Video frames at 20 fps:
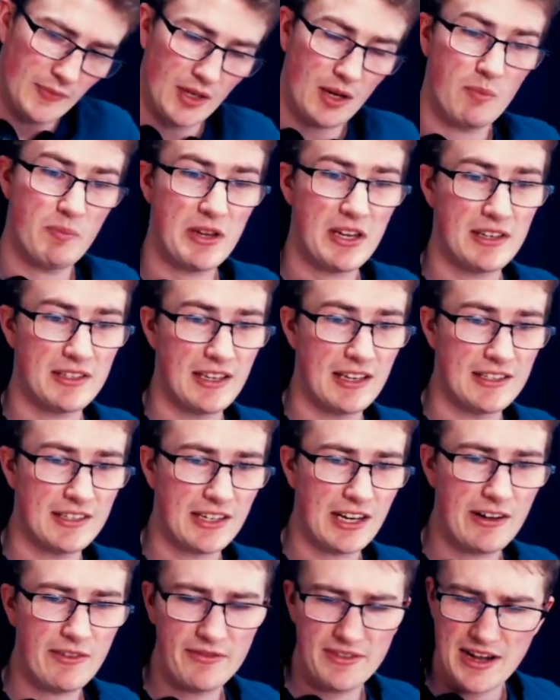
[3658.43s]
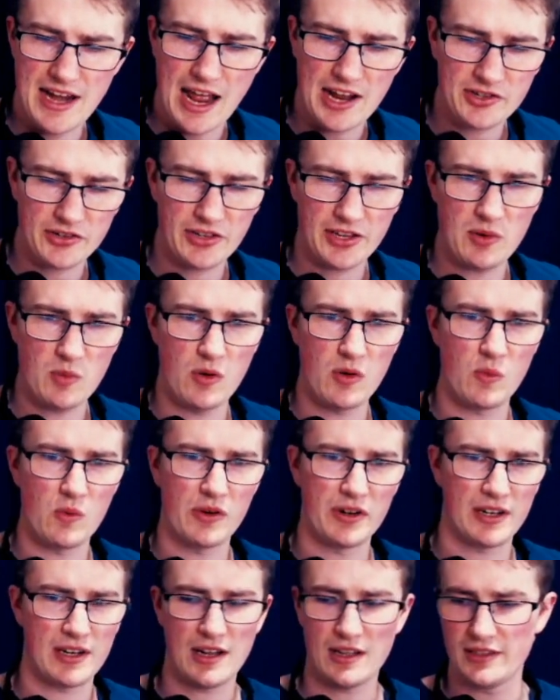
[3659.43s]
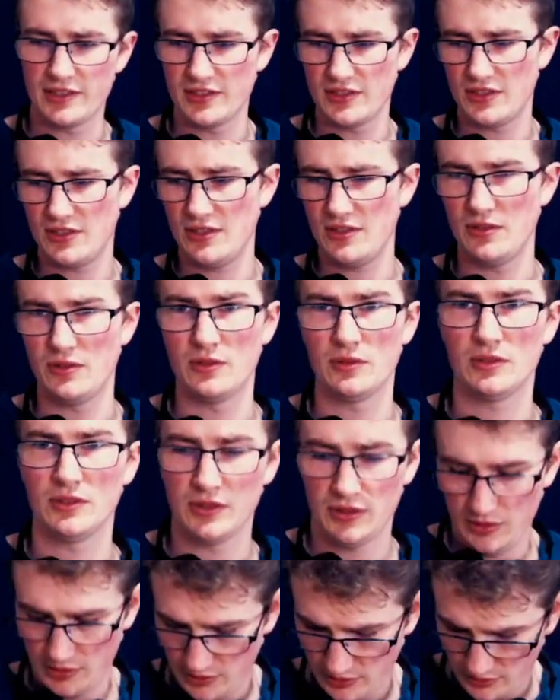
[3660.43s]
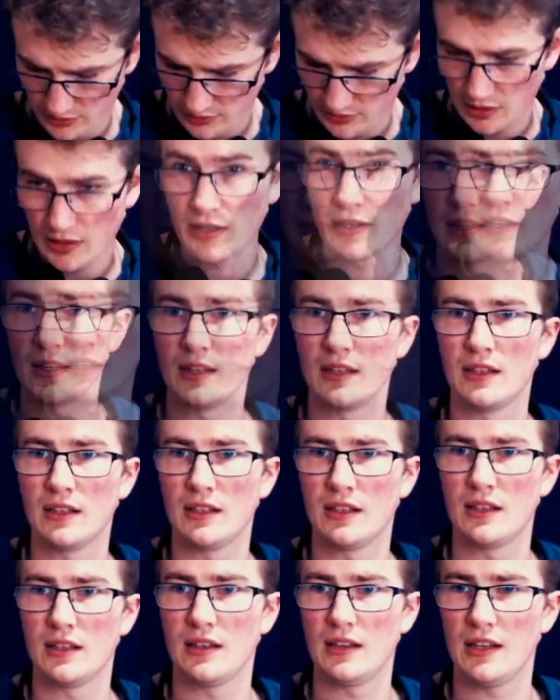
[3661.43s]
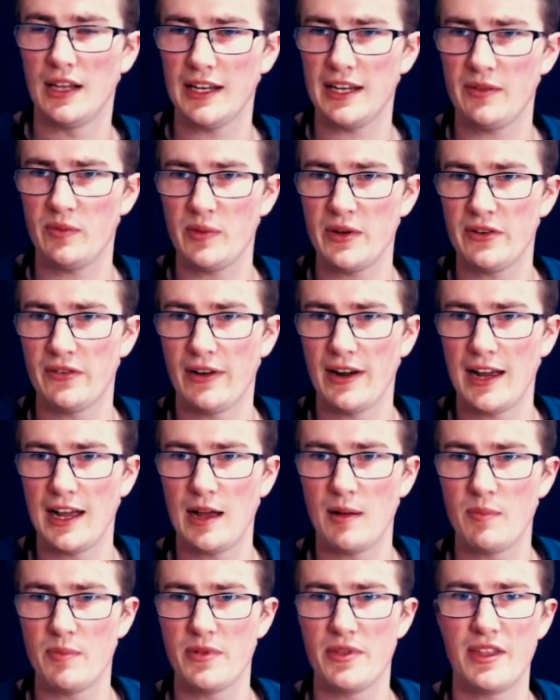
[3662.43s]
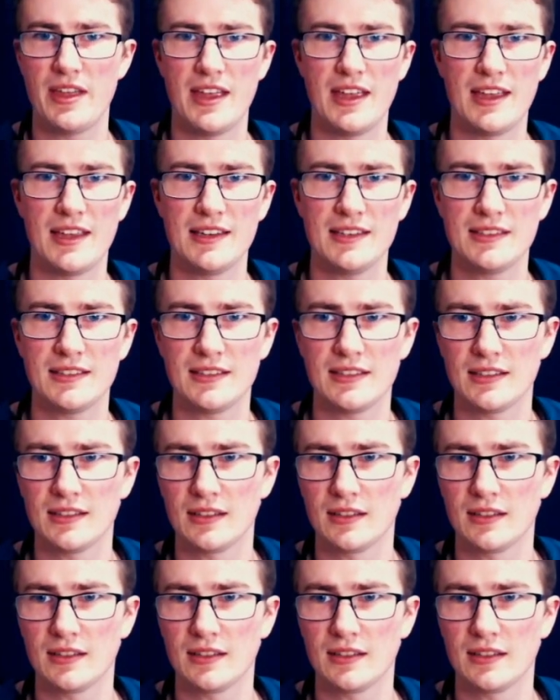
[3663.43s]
because it's kind of naturally what watercolors do. Like if we grab this